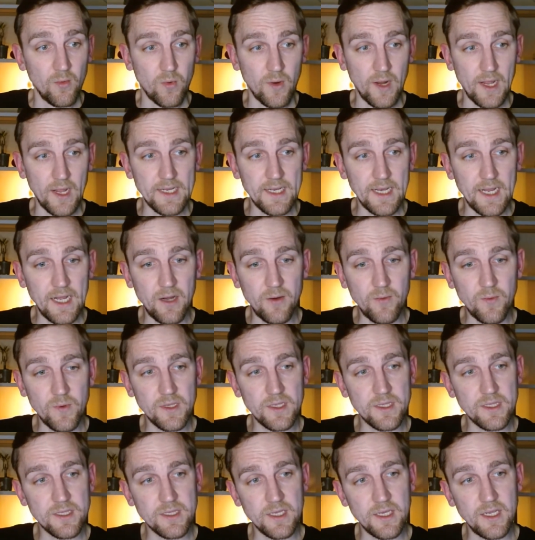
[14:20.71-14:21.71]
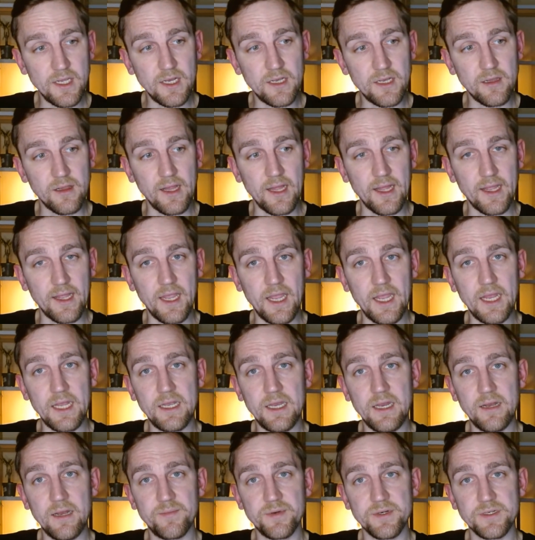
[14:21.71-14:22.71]
Right now we see it's like
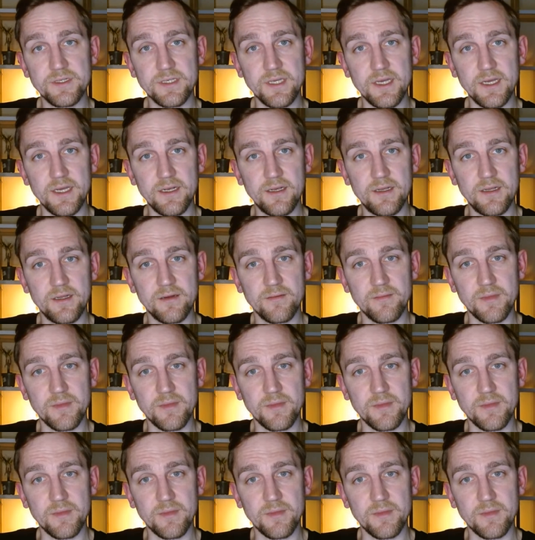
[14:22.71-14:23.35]
18%,